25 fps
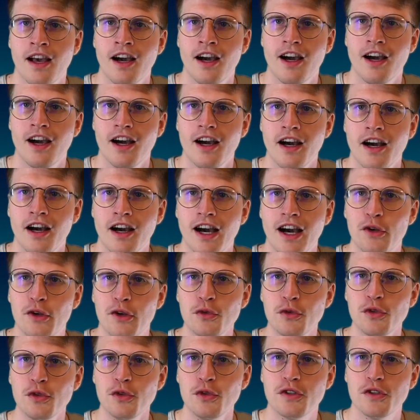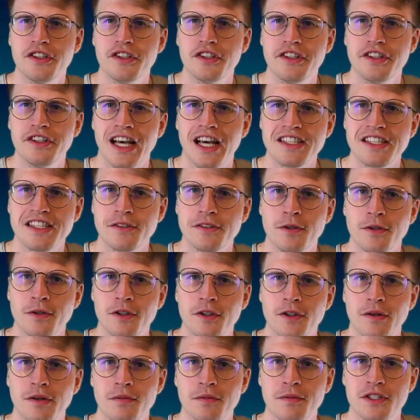Hello and welcome to our
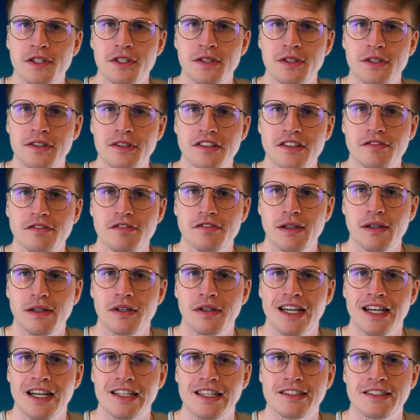tutorial series.